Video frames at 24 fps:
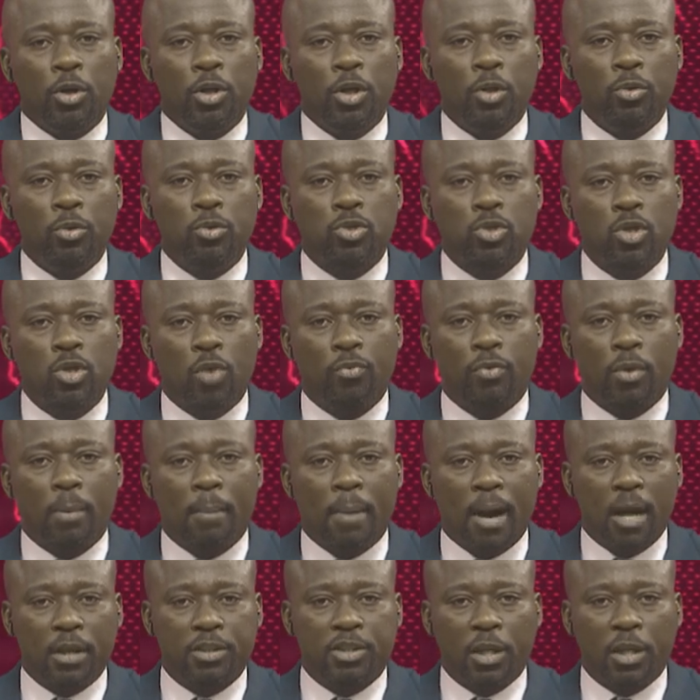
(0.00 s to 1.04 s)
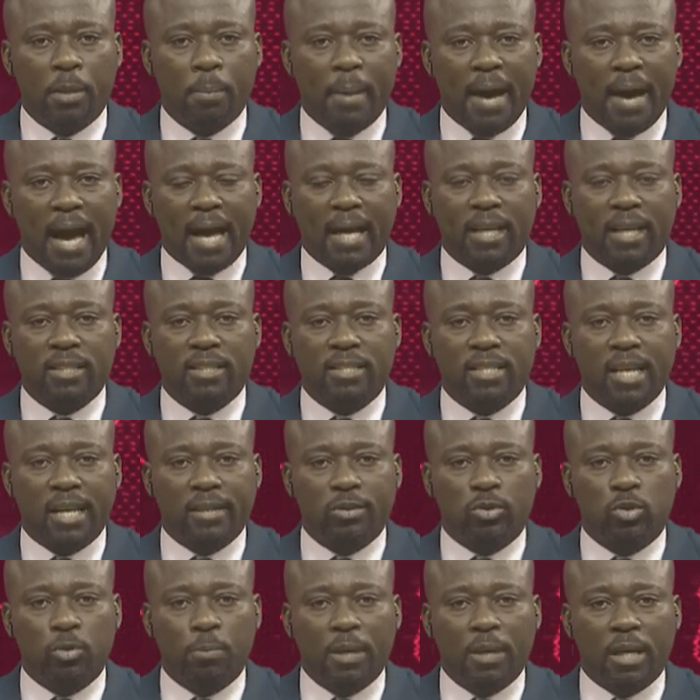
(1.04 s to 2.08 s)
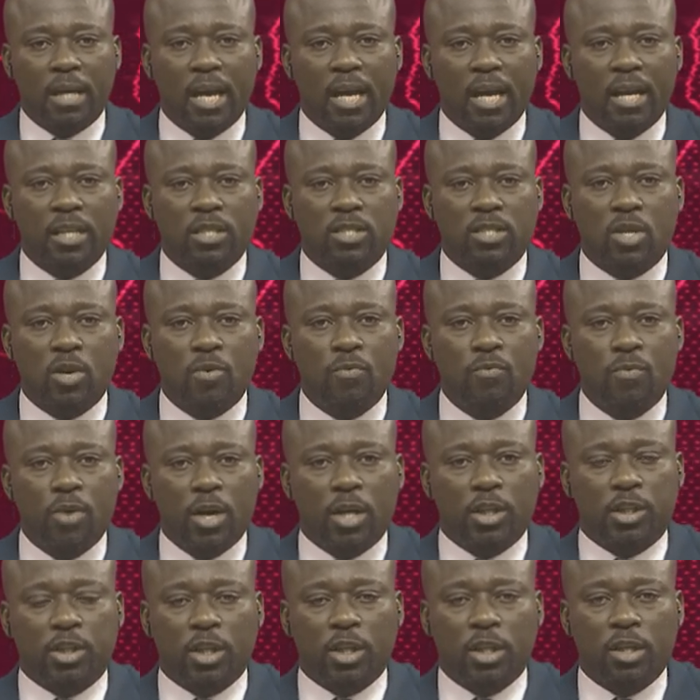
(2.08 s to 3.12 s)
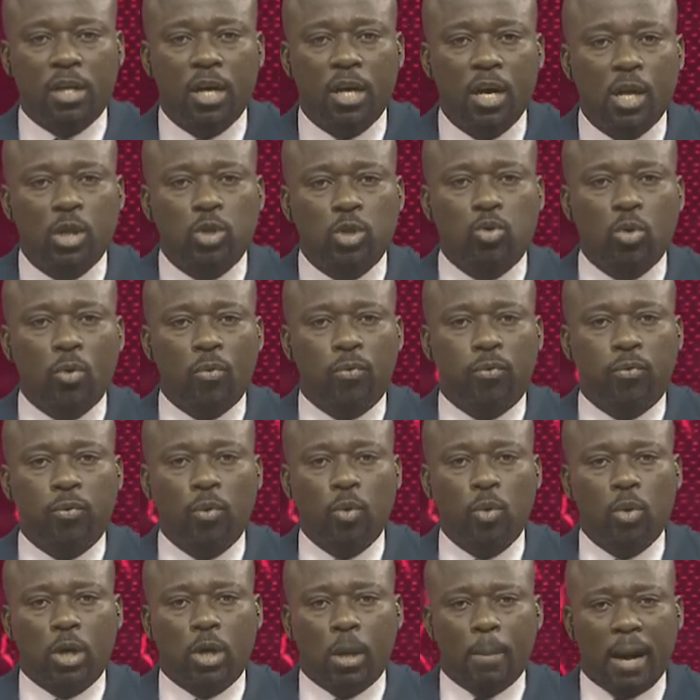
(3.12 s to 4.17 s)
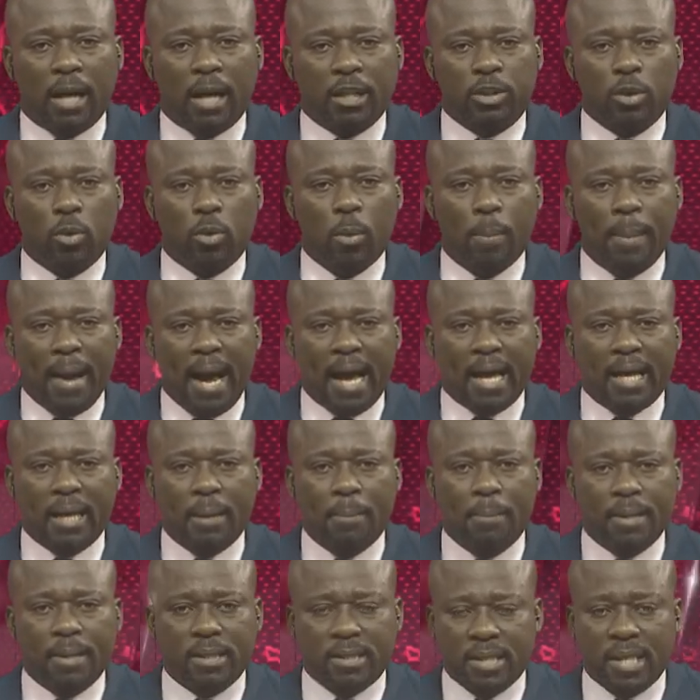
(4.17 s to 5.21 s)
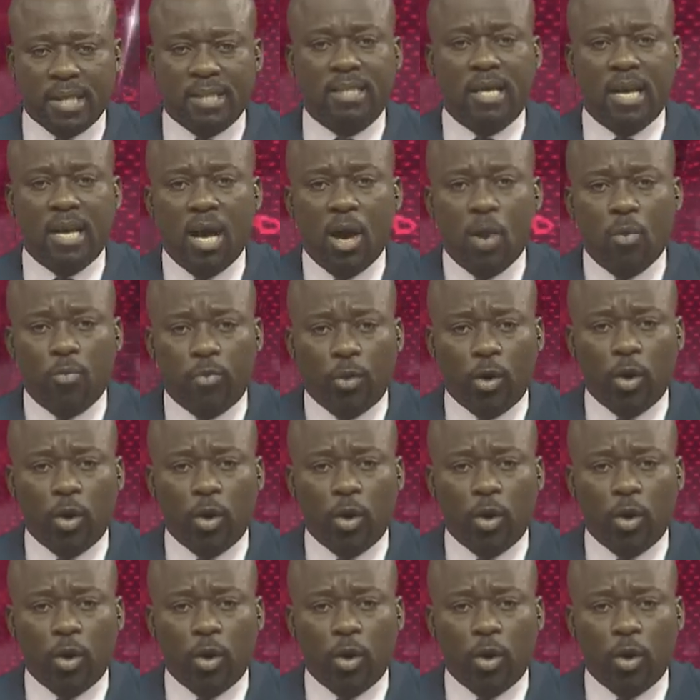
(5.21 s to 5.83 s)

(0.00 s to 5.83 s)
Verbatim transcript: More news, Nova Merchant Bank is set to begin its conversion to a full commercial banking business